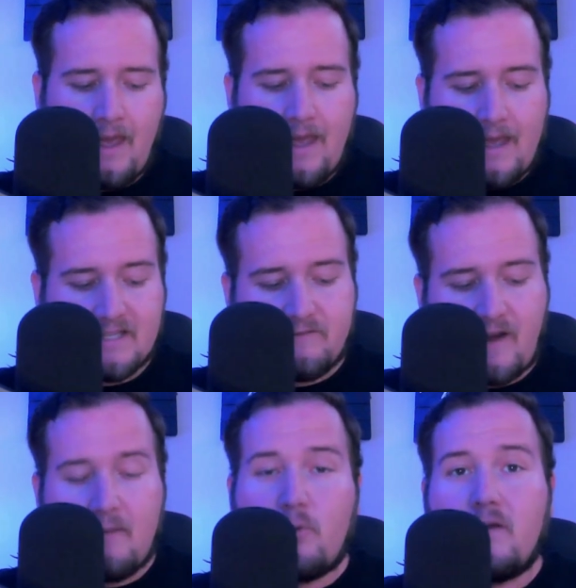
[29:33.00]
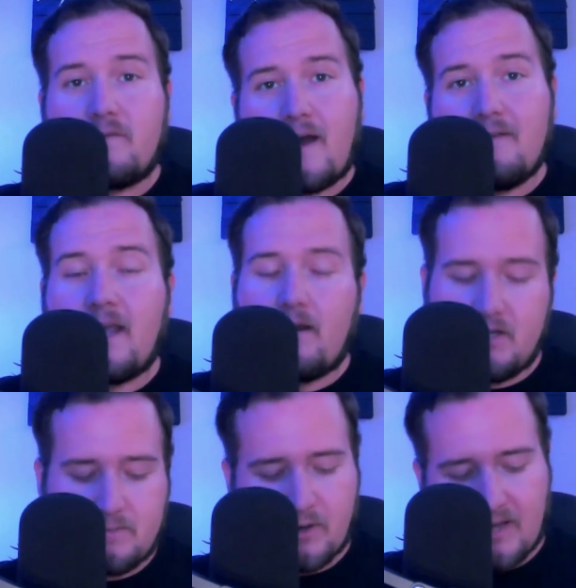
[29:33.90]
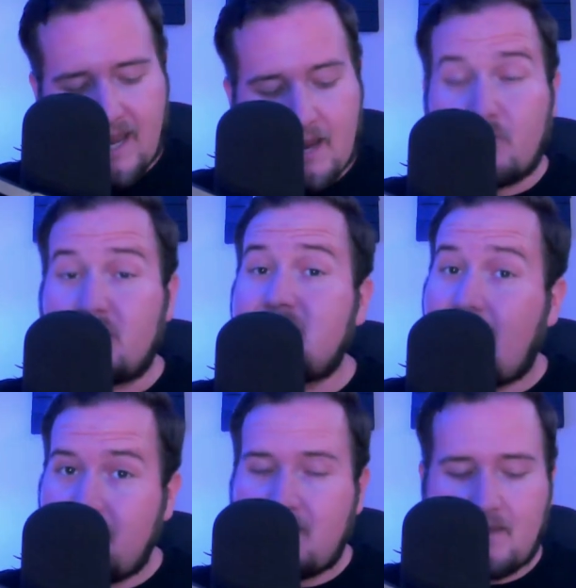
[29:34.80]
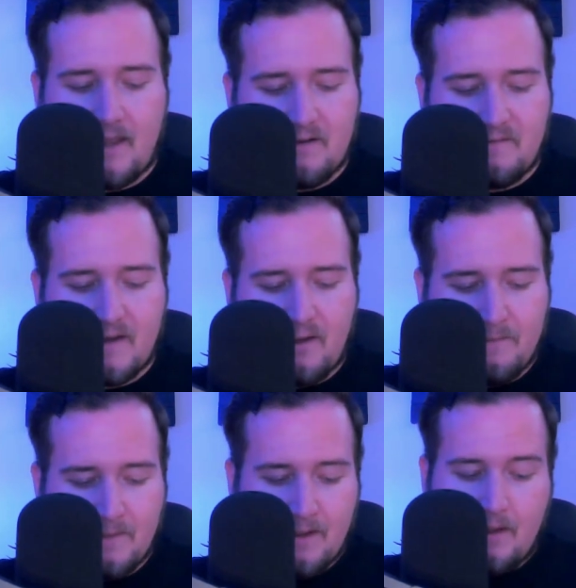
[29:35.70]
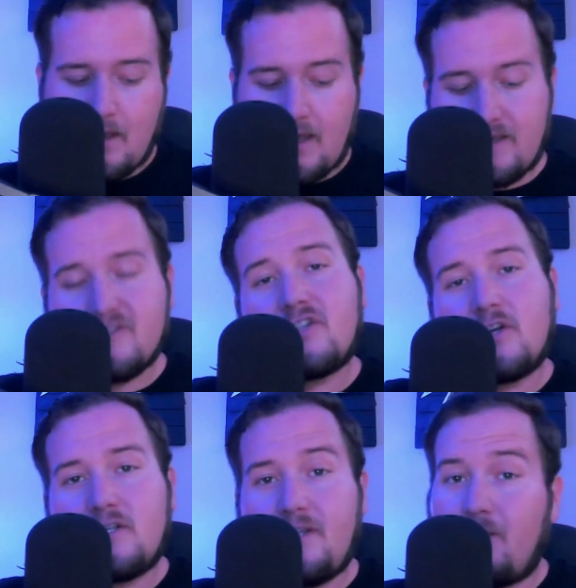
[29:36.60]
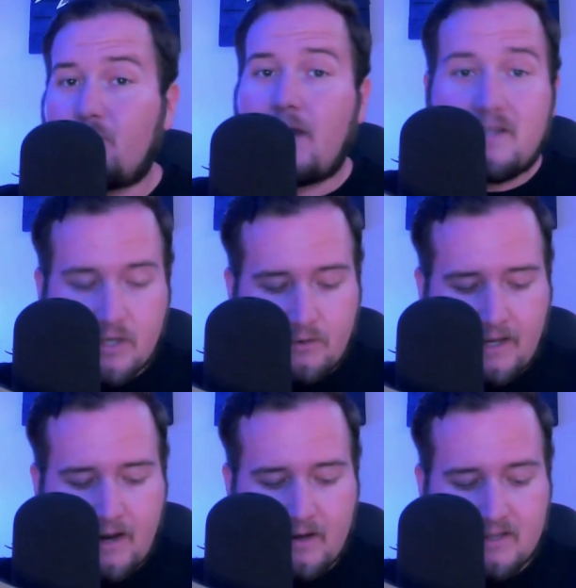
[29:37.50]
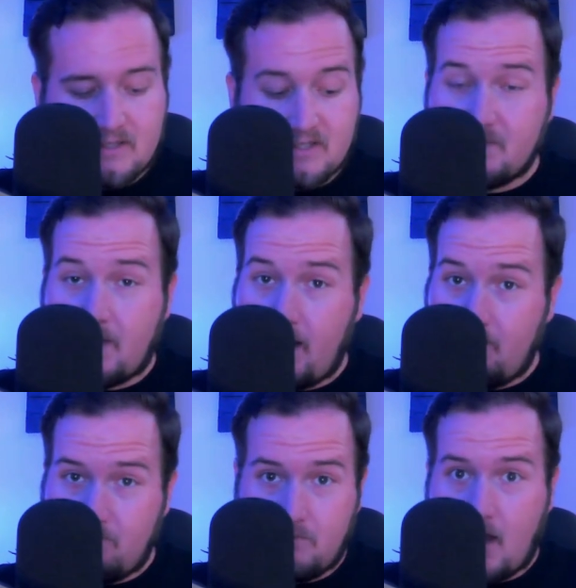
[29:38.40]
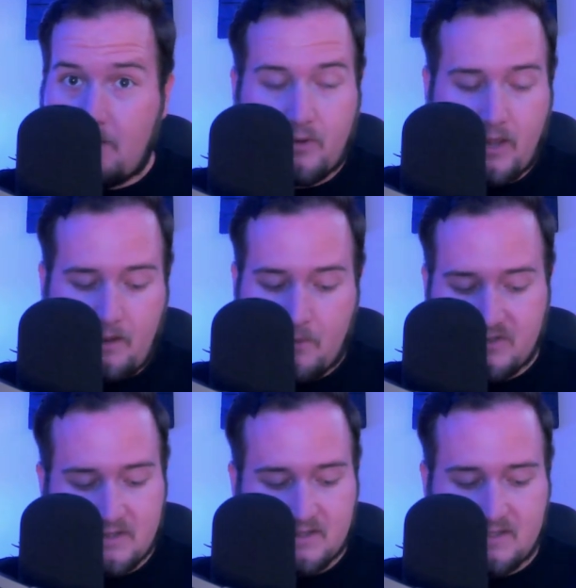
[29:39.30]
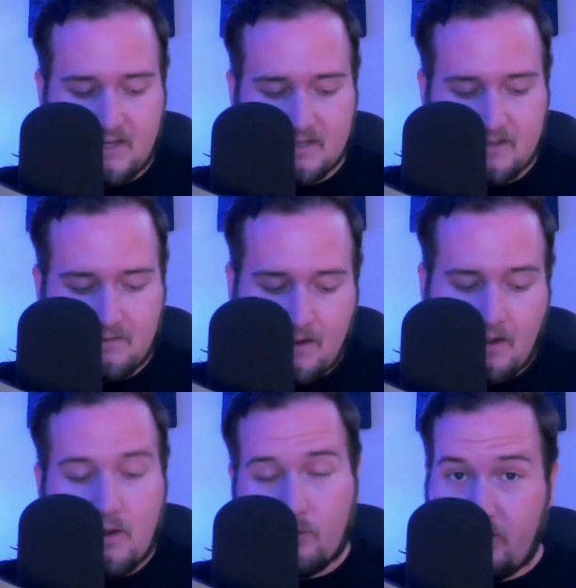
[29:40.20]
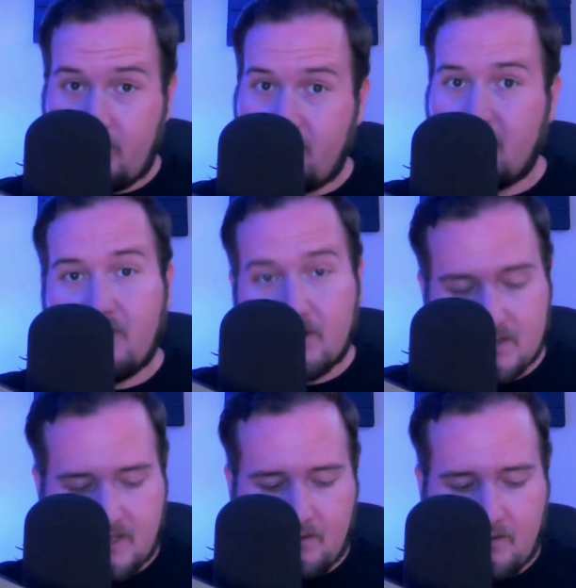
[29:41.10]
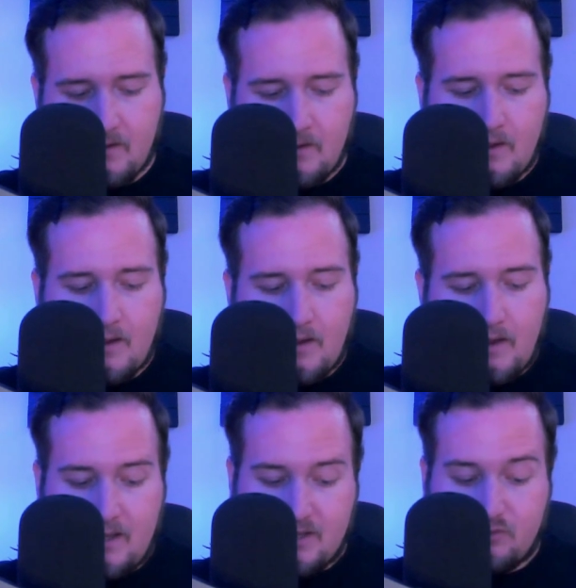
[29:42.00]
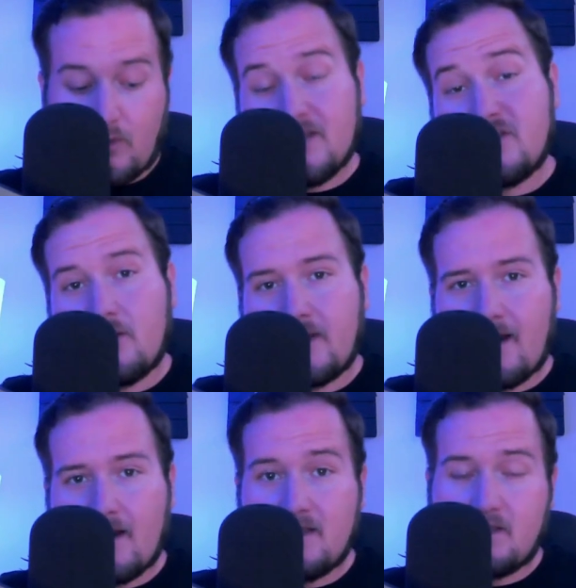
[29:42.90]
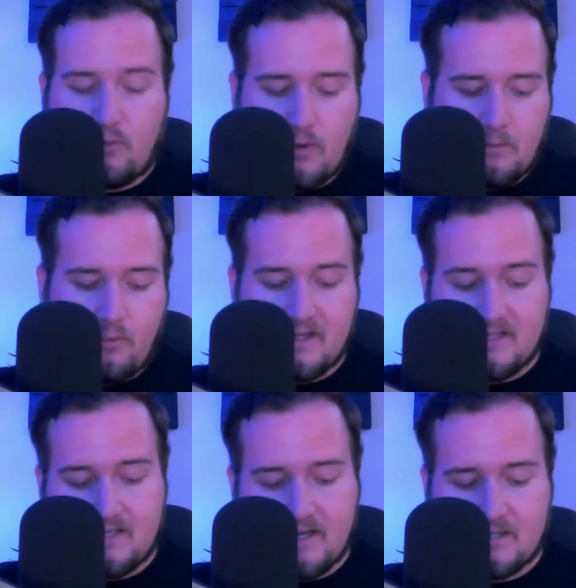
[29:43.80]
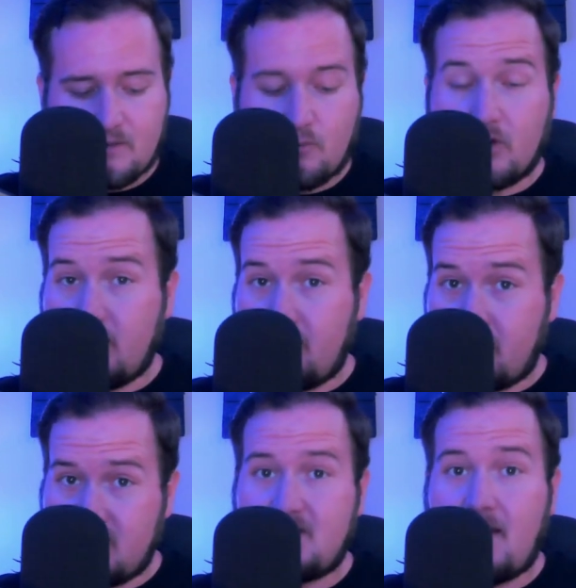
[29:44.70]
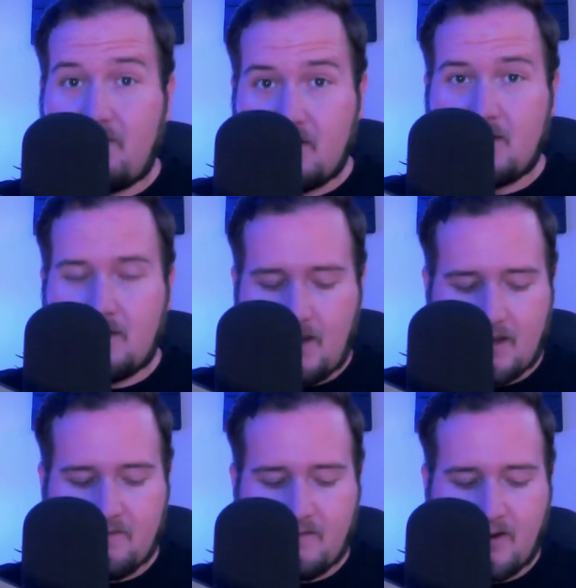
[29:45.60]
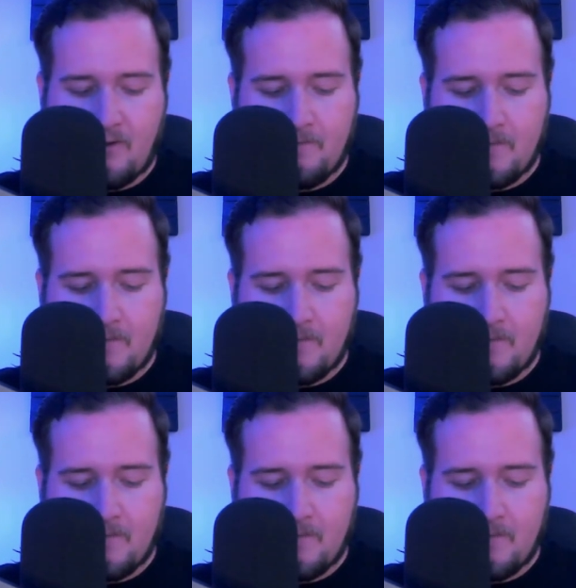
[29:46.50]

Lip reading: His 5.5 carries per game were 10th in the NFL. His 13 red zone carries, despite not playing most of the season, were good for 13th. His red zone carries of 1.6 were good for 7th in the NFL.